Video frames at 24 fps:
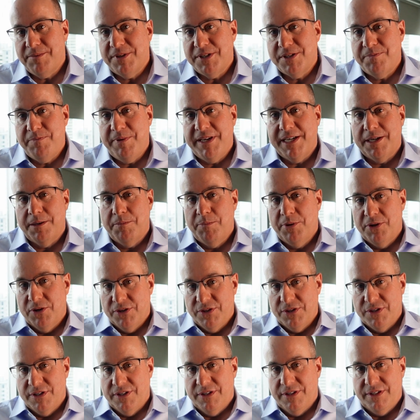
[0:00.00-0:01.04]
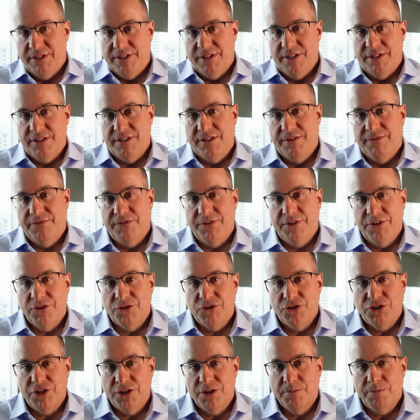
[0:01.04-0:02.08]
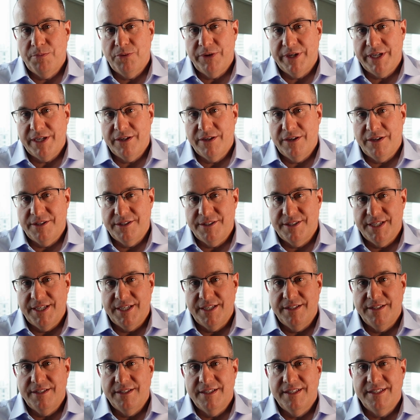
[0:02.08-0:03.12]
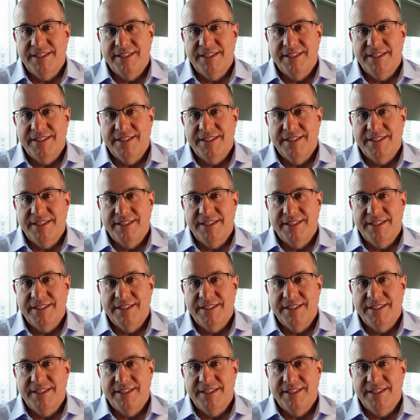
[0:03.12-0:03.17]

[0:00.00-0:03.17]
as being a personal assistant for your SharePoint content,